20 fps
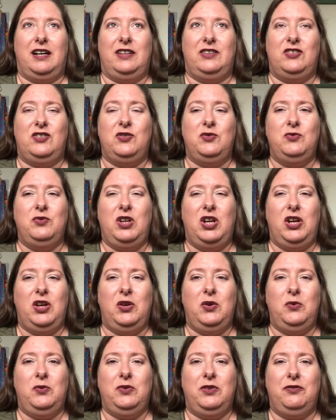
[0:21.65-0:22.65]
do
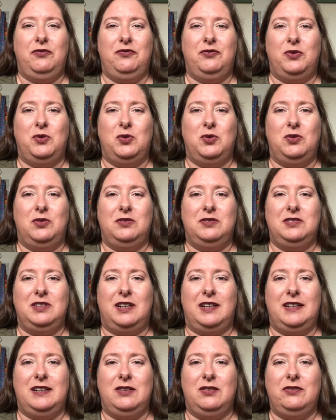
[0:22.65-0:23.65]
know the full
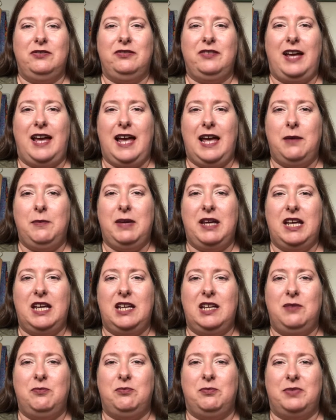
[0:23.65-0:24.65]
title for ME,